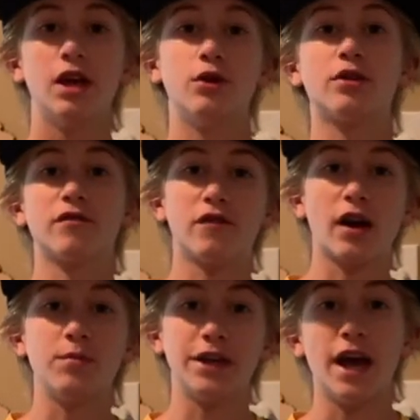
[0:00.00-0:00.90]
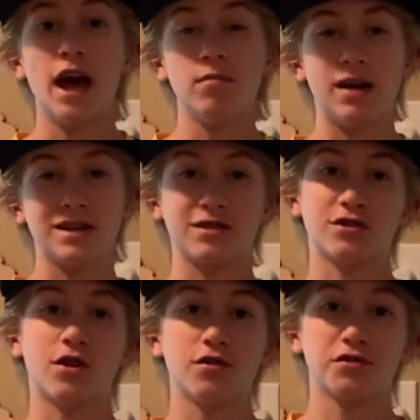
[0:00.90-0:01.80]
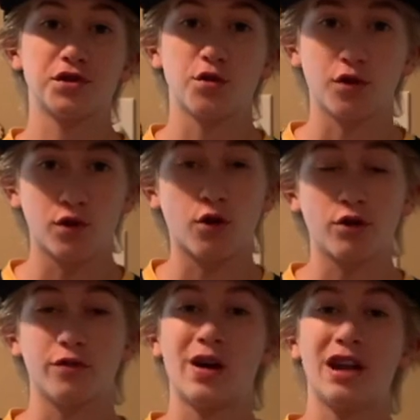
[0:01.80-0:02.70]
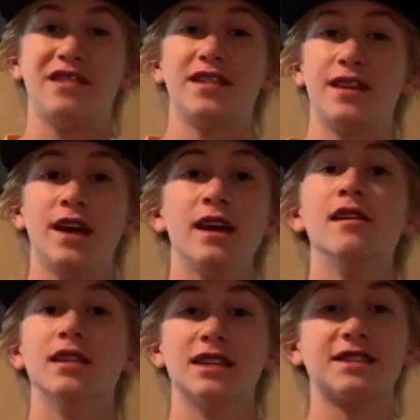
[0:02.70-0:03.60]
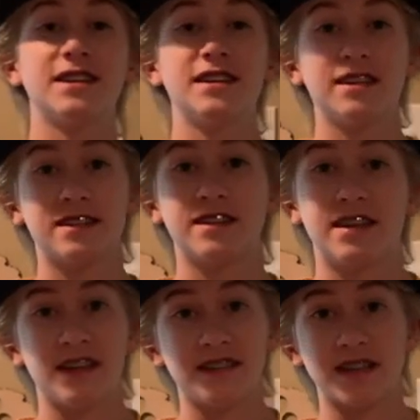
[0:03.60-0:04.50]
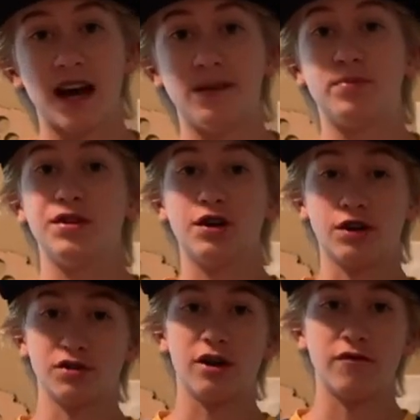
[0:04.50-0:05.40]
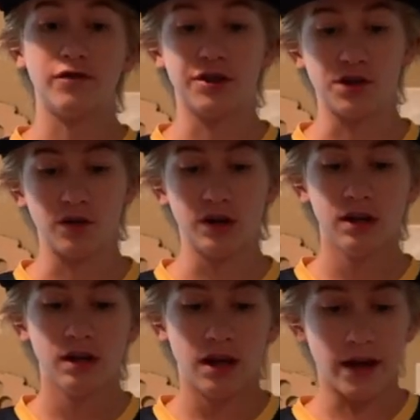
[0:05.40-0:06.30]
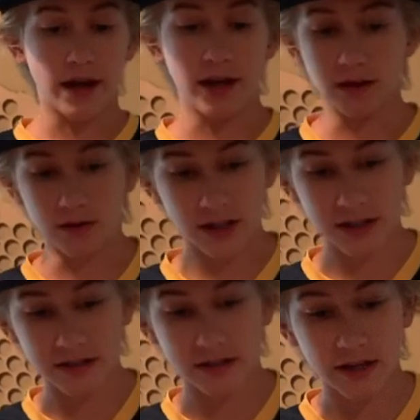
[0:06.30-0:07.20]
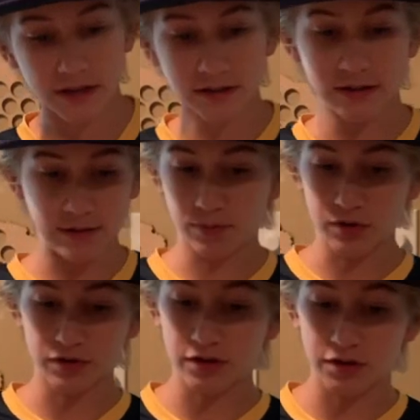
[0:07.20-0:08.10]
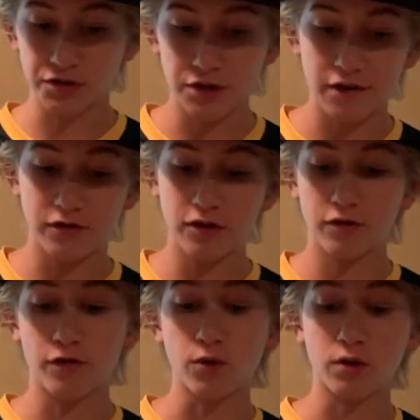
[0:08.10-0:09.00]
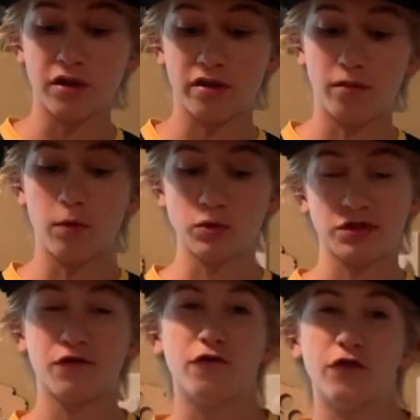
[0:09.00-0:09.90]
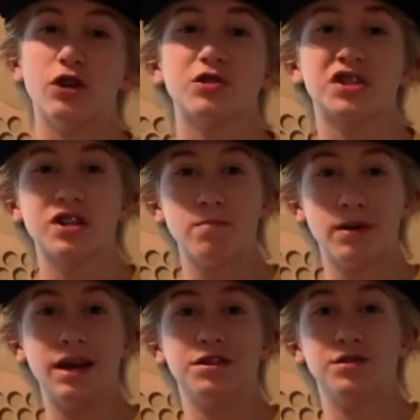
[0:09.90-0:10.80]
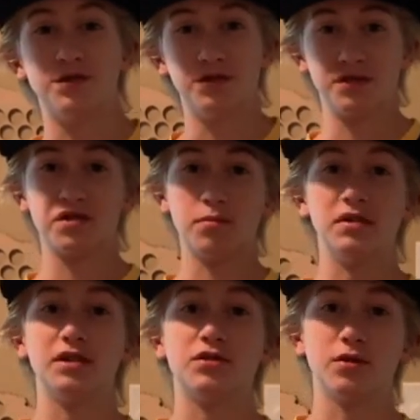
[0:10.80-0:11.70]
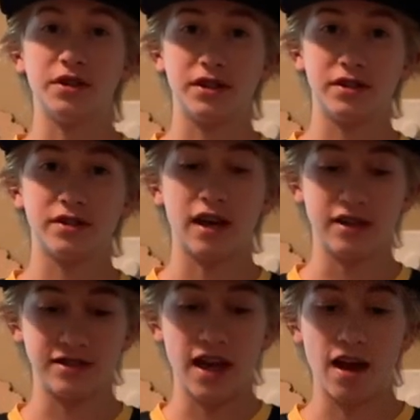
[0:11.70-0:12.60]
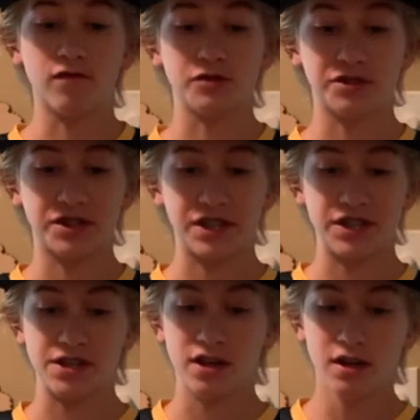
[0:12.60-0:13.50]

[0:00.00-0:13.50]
You can find me at Max's underscore corner YT. Let's get into today's I P autograph video. And like I said, in-person autograph video for one of the most fierce competitors the major leagues has ever seen.